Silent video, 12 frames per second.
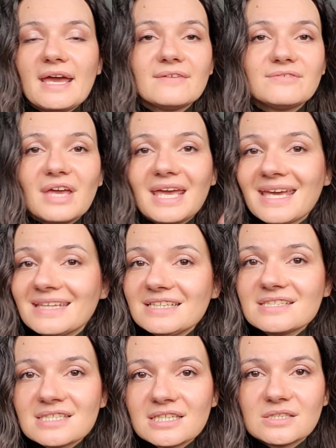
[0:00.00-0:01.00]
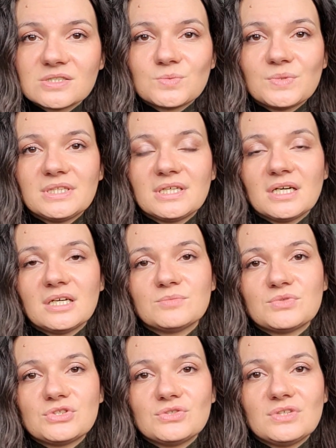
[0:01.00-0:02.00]
have any skills when it
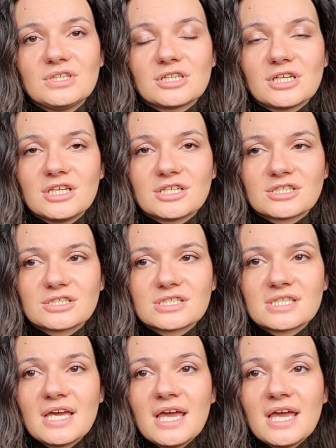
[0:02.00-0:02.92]
comes to their ears.